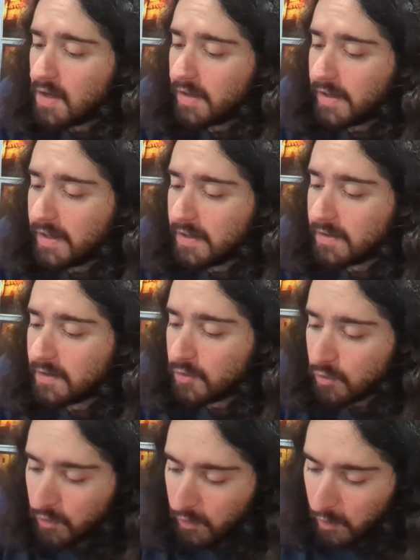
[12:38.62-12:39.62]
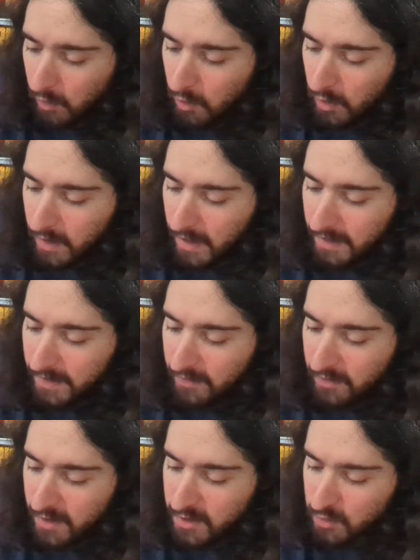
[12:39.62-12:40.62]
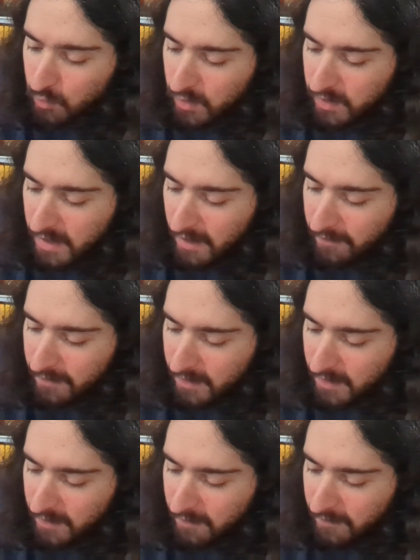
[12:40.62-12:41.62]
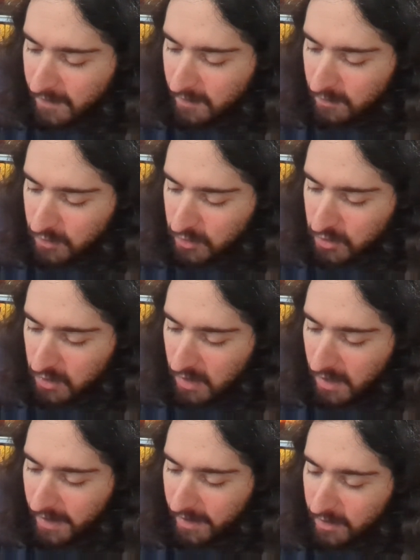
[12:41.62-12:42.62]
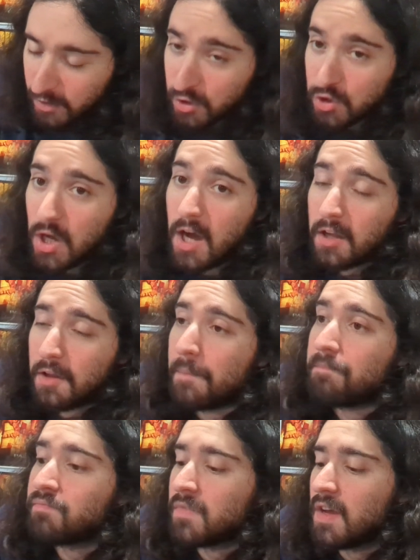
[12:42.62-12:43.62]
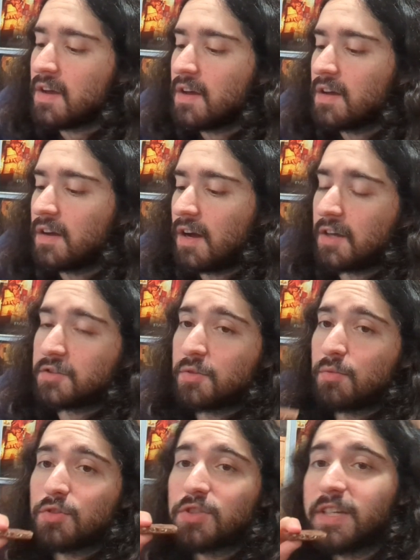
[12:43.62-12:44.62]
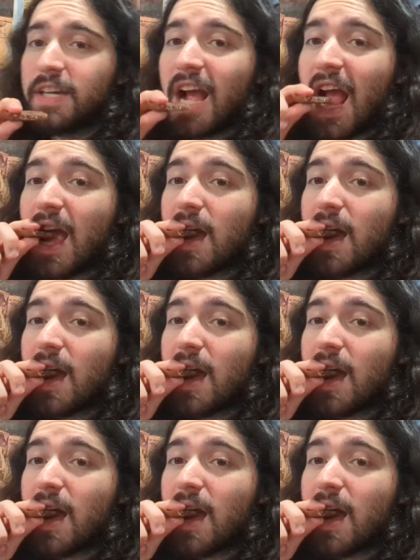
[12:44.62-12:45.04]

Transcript: in sort of the look. And this one definitely feels like chocolate. So we'll see.